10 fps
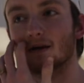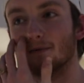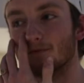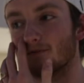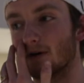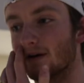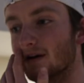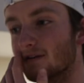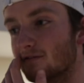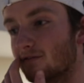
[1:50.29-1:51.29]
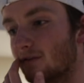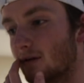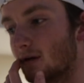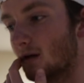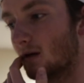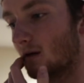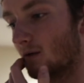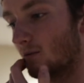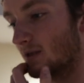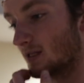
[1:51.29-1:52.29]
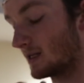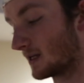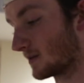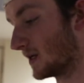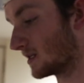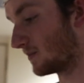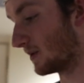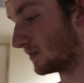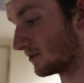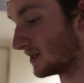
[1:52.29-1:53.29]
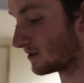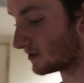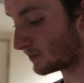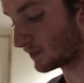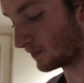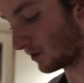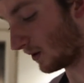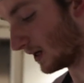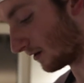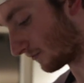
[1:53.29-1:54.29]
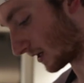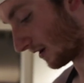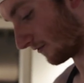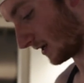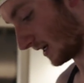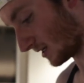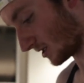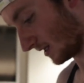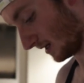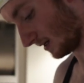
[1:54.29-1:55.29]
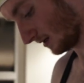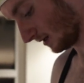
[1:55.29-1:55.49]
zone 5 with 6 minutes spin between. So it's quite a lot of recovery actually,